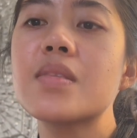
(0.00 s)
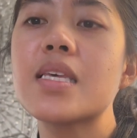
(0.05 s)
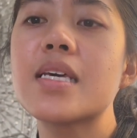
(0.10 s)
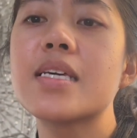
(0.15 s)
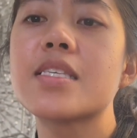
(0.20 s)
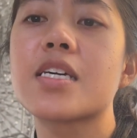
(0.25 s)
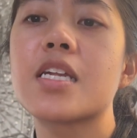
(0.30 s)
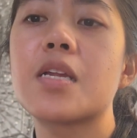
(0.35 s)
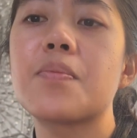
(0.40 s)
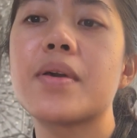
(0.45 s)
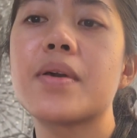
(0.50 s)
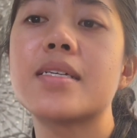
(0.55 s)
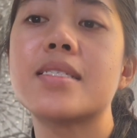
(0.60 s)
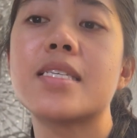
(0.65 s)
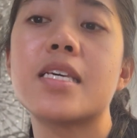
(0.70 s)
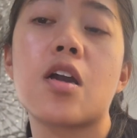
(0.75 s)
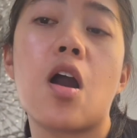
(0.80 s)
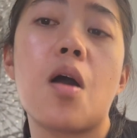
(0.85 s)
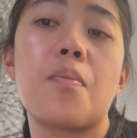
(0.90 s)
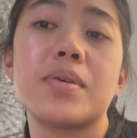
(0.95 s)
is going to be a
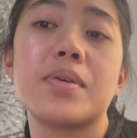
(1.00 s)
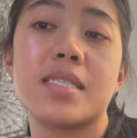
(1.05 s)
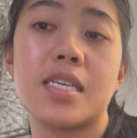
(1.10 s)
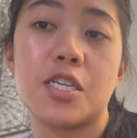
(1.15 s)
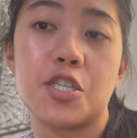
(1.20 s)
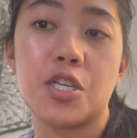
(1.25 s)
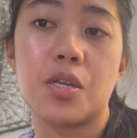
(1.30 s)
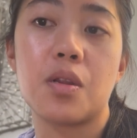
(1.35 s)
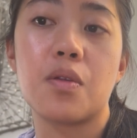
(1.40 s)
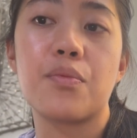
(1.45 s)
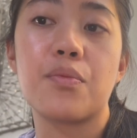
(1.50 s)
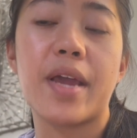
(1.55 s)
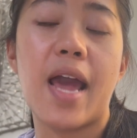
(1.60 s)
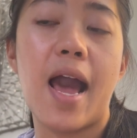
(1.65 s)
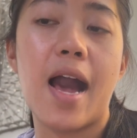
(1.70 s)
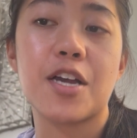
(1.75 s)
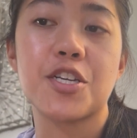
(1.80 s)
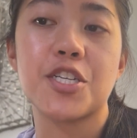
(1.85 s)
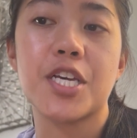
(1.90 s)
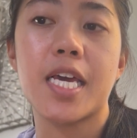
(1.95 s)
decomposition
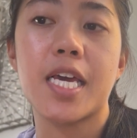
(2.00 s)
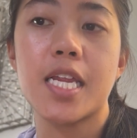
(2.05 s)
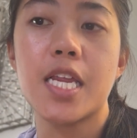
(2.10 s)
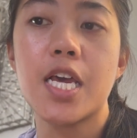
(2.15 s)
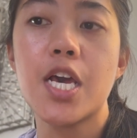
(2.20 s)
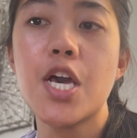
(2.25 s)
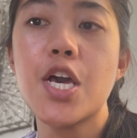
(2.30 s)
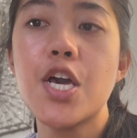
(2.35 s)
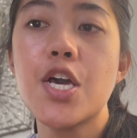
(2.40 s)
reaction.